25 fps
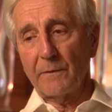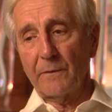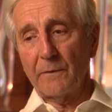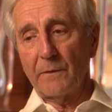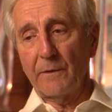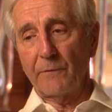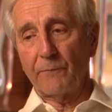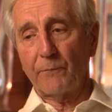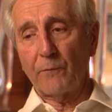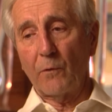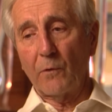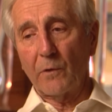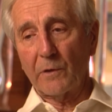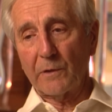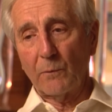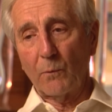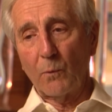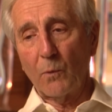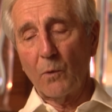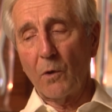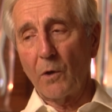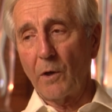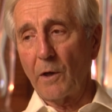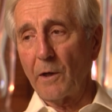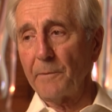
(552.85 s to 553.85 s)
before the
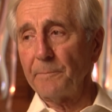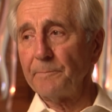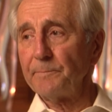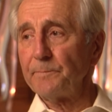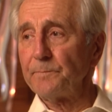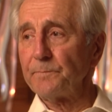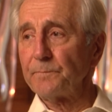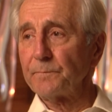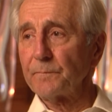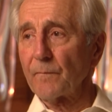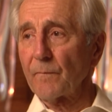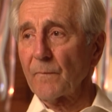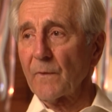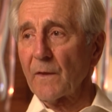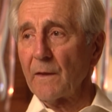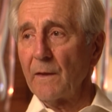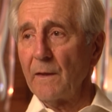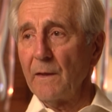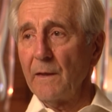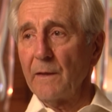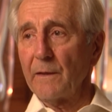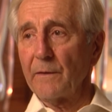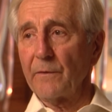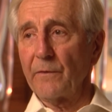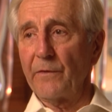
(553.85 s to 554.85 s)
war,
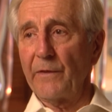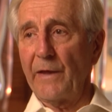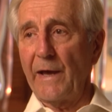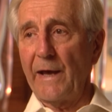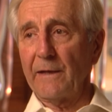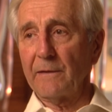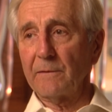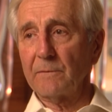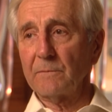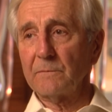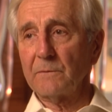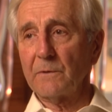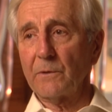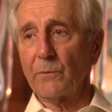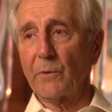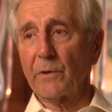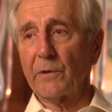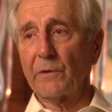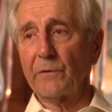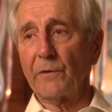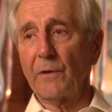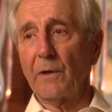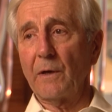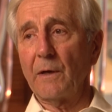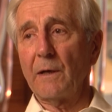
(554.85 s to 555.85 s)
that there
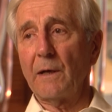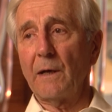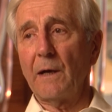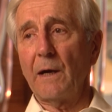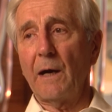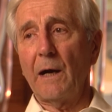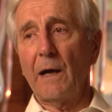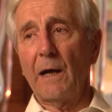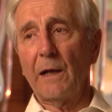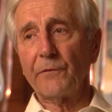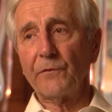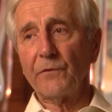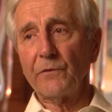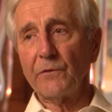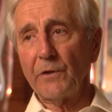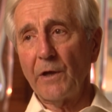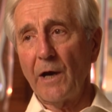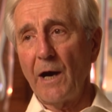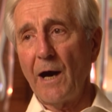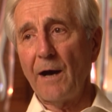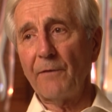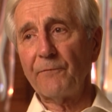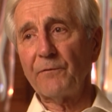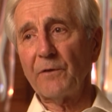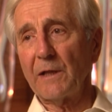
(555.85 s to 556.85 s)
was an
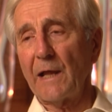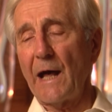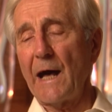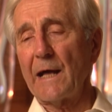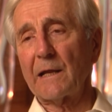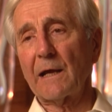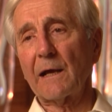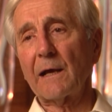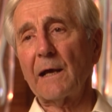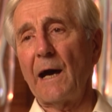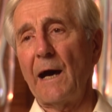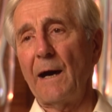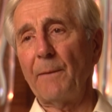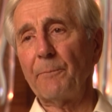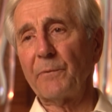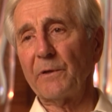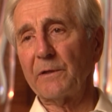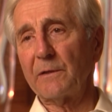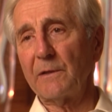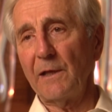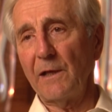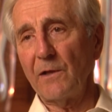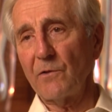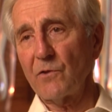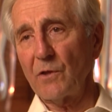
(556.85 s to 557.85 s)
awful lot of
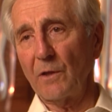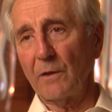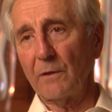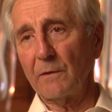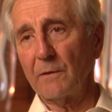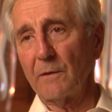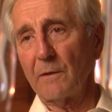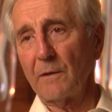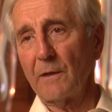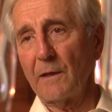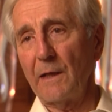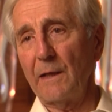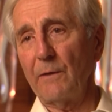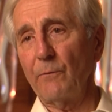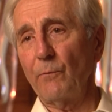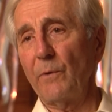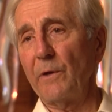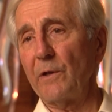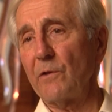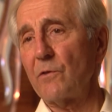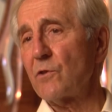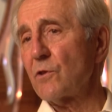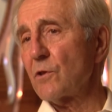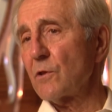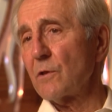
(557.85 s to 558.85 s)
competition,
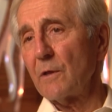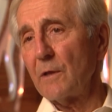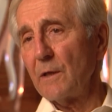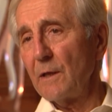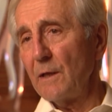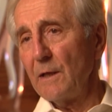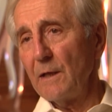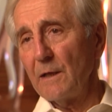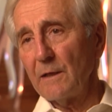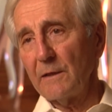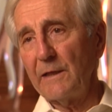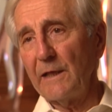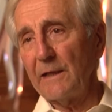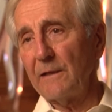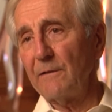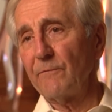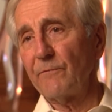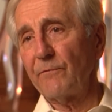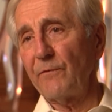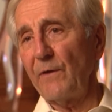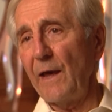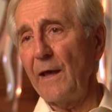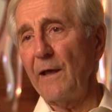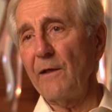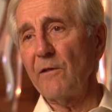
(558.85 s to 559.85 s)
which didn't
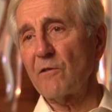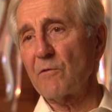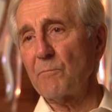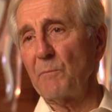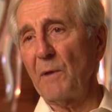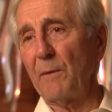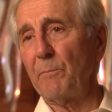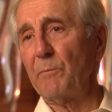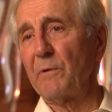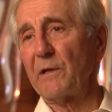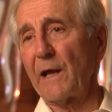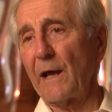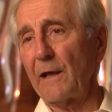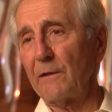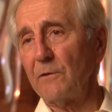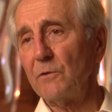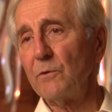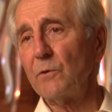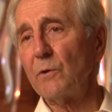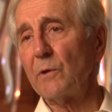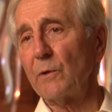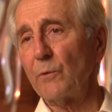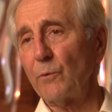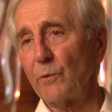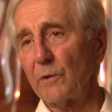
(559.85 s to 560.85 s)
faze me, but I
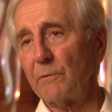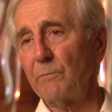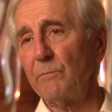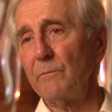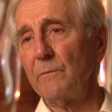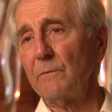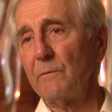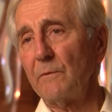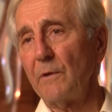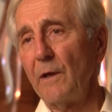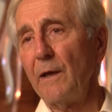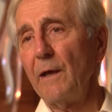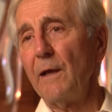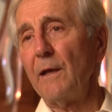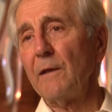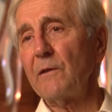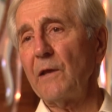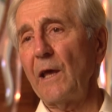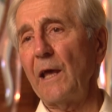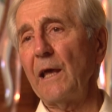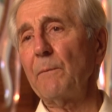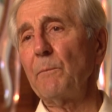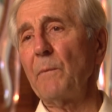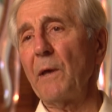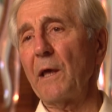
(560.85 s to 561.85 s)
knew it would
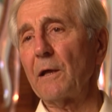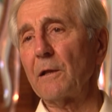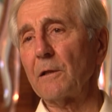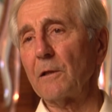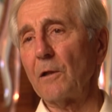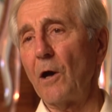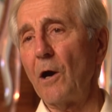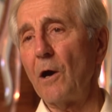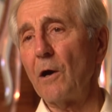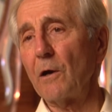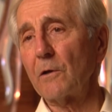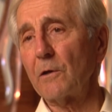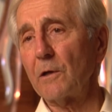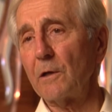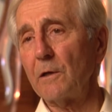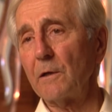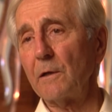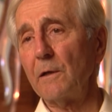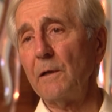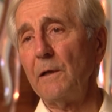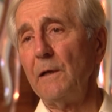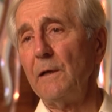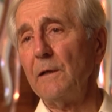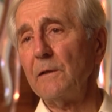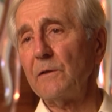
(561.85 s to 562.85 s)
take me a
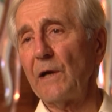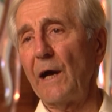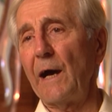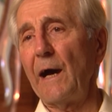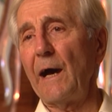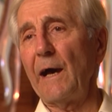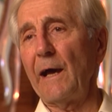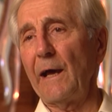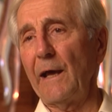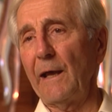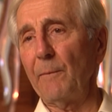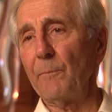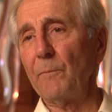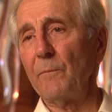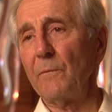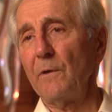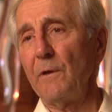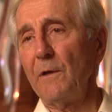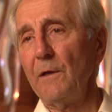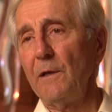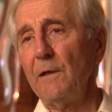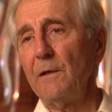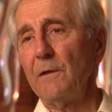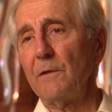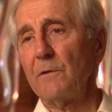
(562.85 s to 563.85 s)
longer time
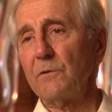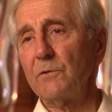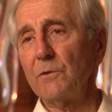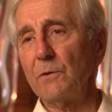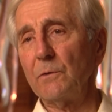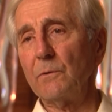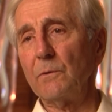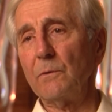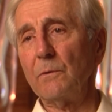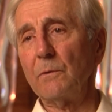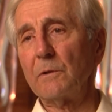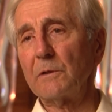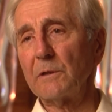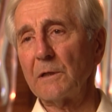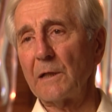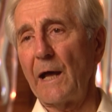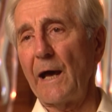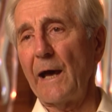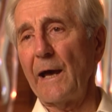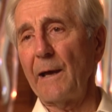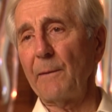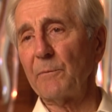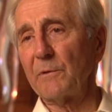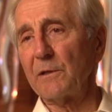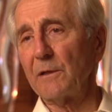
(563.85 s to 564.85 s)
to
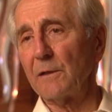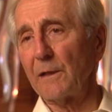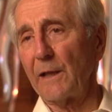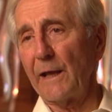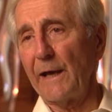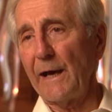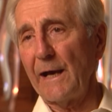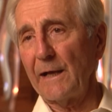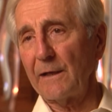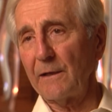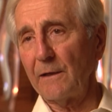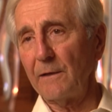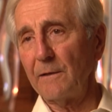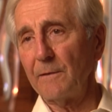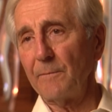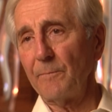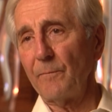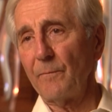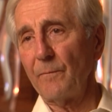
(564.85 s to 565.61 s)
climb the ladder,